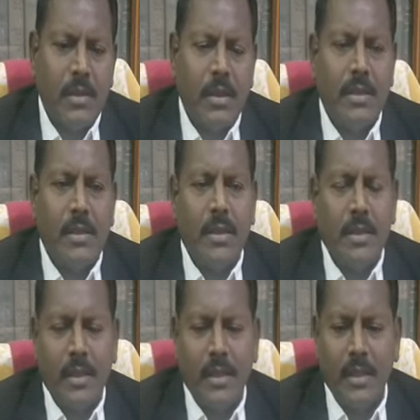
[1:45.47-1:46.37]
has set
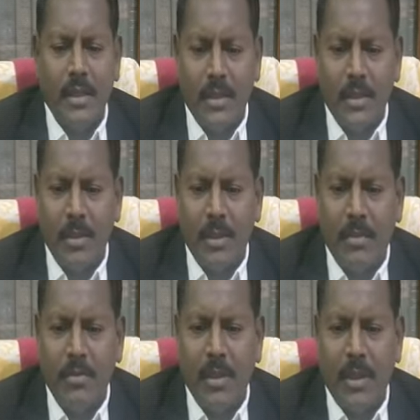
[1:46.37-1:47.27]
aside the judgment
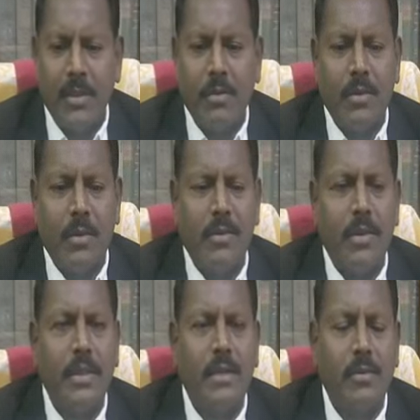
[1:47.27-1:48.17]
of the High Court of
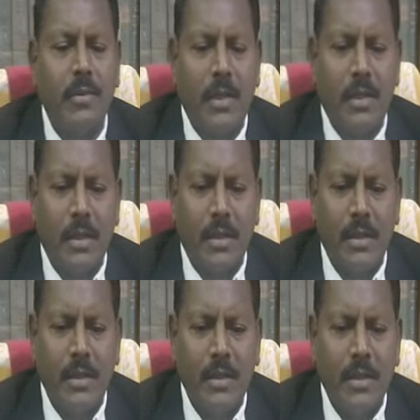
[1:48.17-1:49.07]
State of Uttarakhand